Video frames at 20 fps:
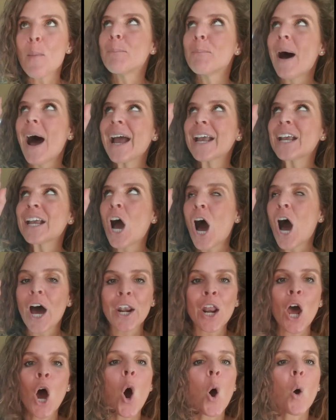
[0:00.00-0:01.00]
by
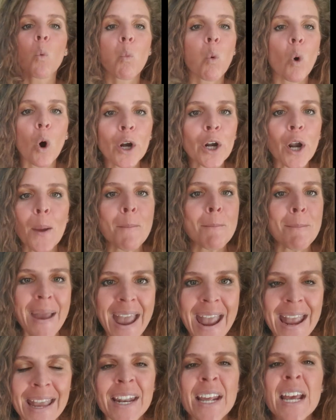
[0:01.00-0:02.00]
God, weren't
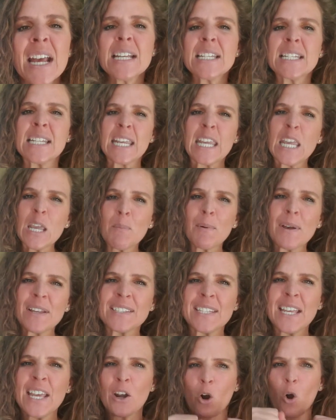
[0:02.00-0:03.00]
made to keep
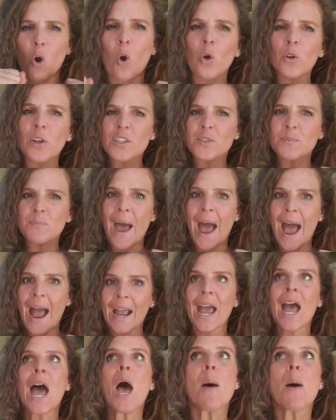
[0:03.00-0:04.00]
us in or hold us back.